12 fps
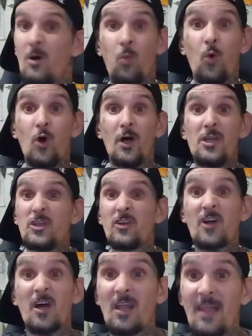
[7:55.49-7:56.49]
Wood,
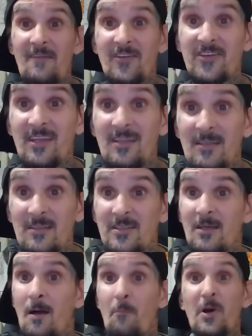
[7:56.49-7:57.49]
just got a life sentence.